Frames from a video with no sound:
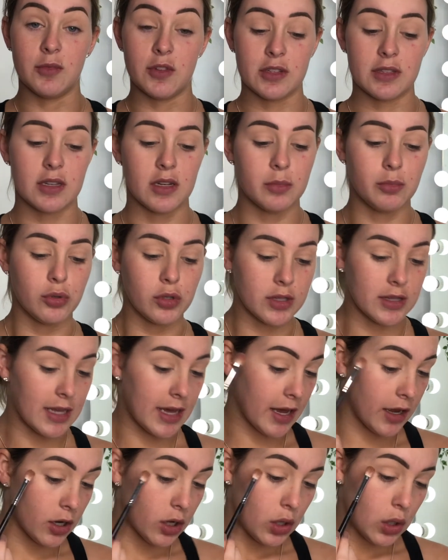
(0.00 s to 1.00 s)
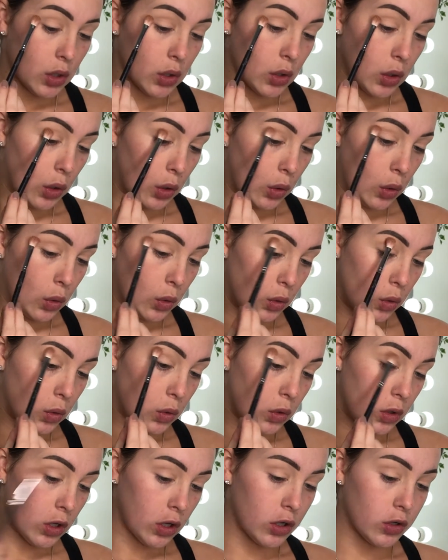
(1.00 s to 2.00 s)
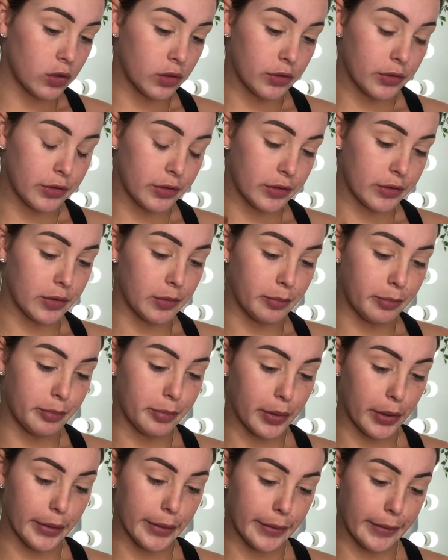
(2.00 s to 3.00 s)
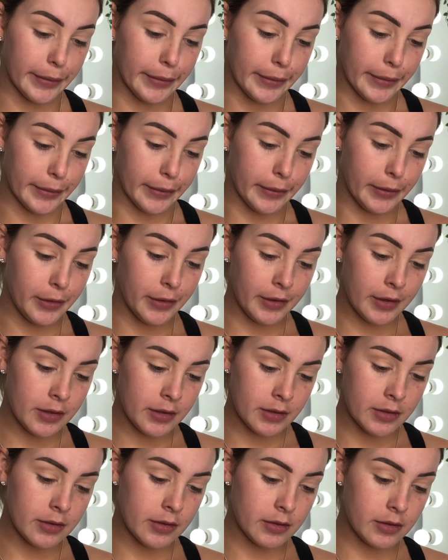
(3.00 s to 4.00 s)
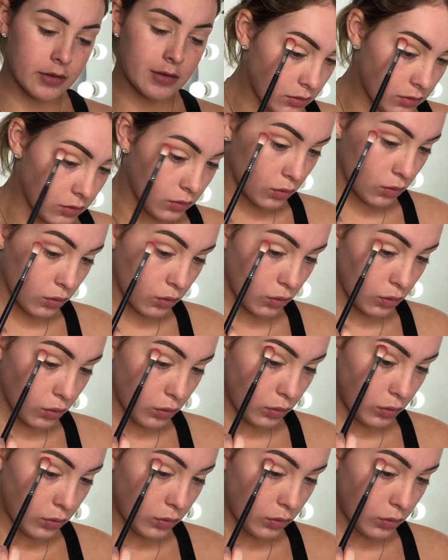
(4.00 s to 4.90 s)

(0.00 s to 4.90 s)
just going to put that all on the bone. Ooh.